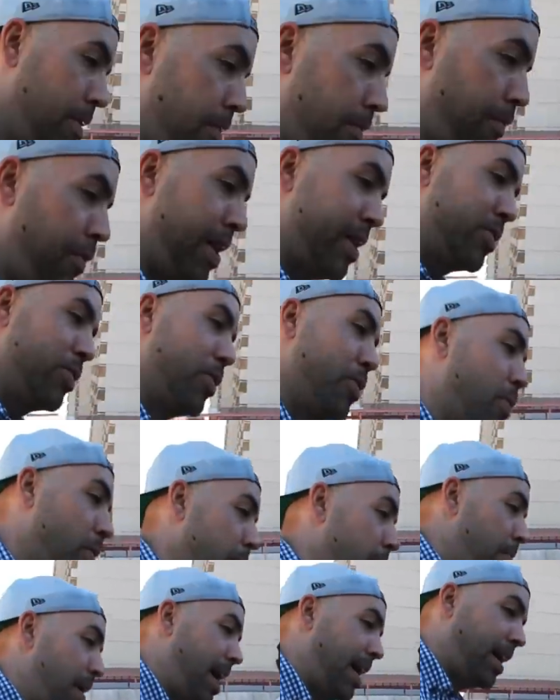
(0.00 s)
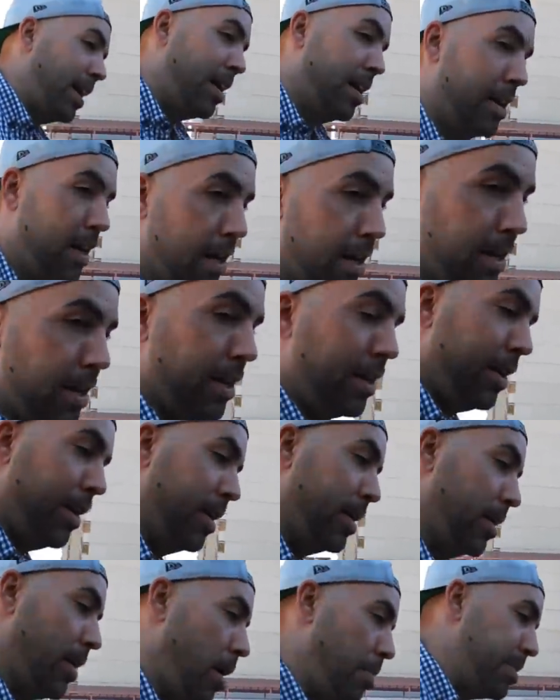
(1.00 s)
friends with one of my good
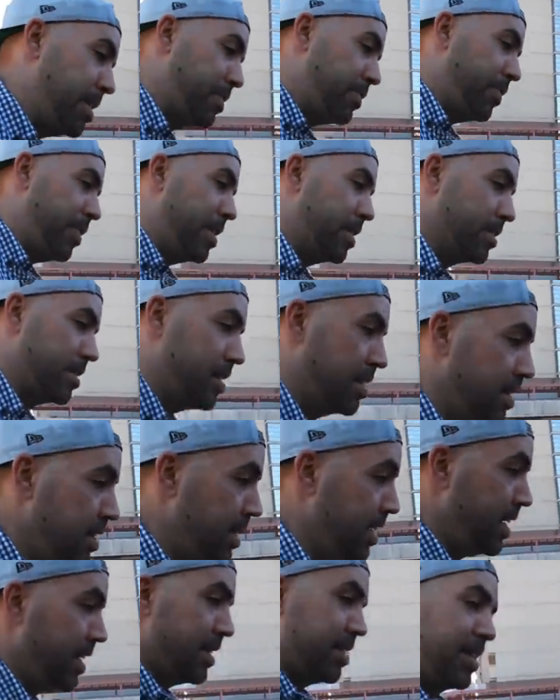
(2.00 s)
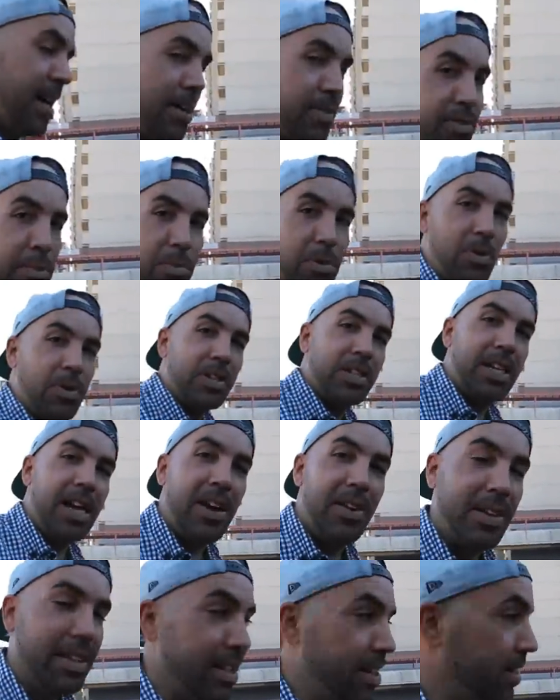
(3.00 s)
Long Beach friends. This guy's from Orange
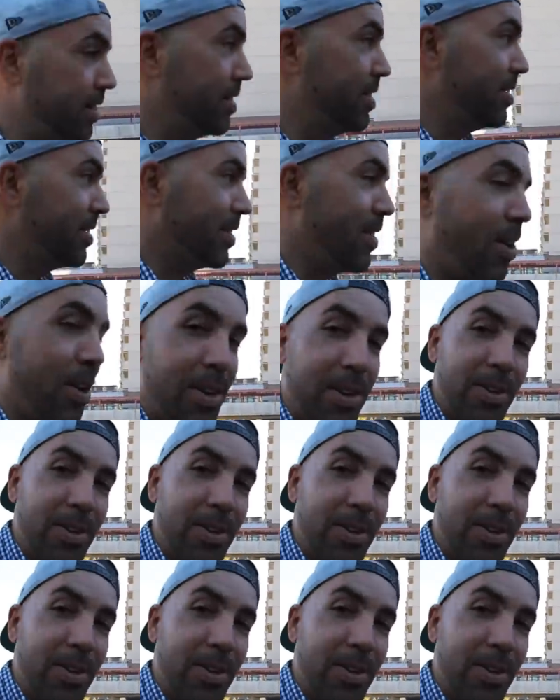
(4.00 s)
County, the Garden